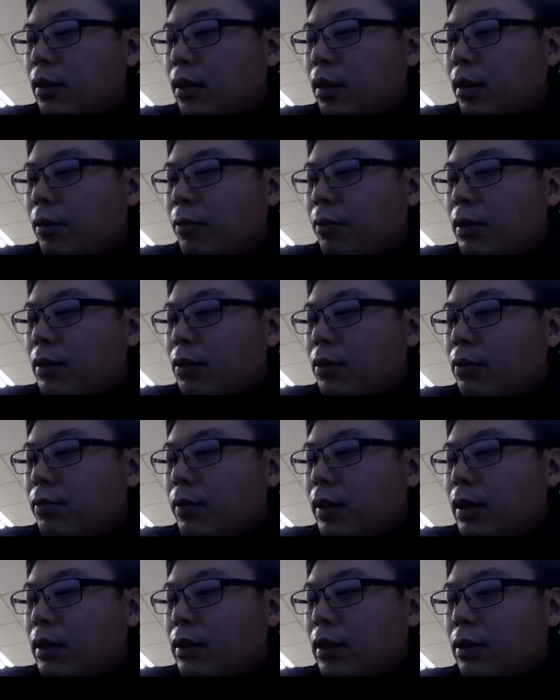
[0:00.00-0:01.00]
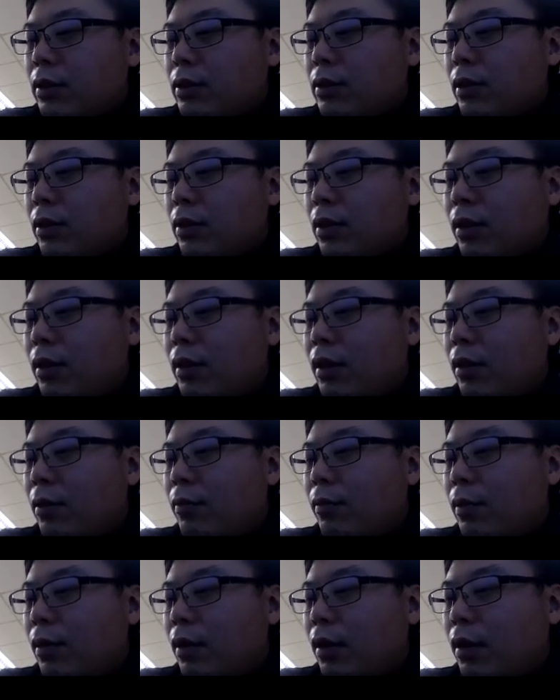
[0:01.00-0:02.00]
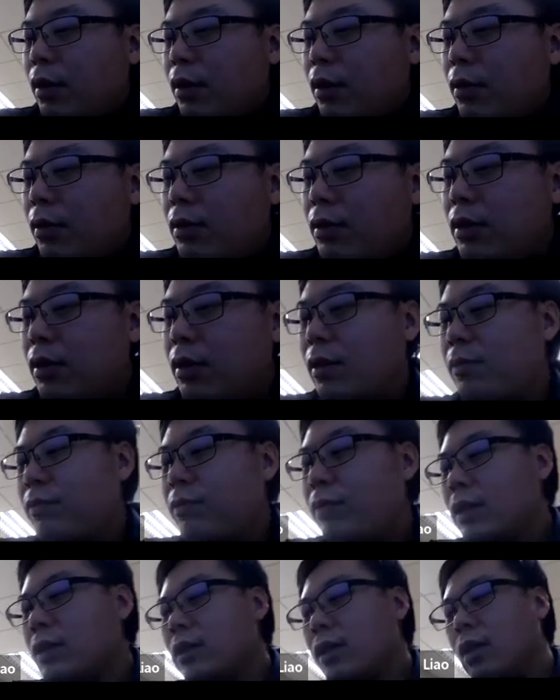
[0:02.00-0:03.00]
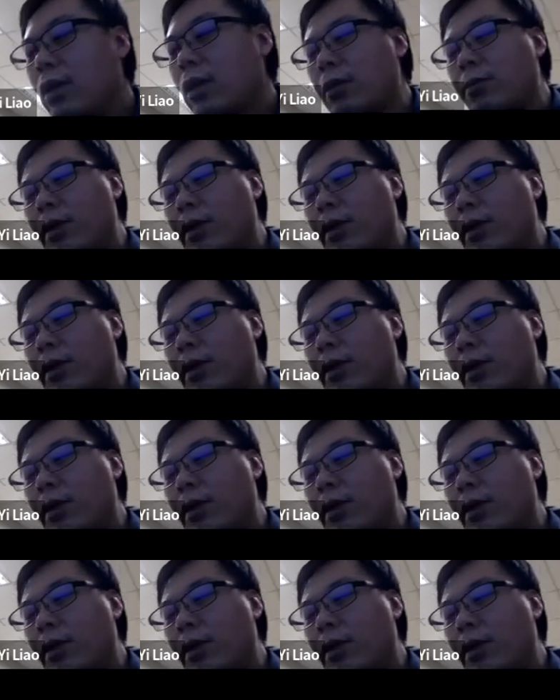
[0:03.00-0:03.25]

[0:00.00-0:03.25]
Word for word: a vector uh, fix a short interval, uh, a fixed uh,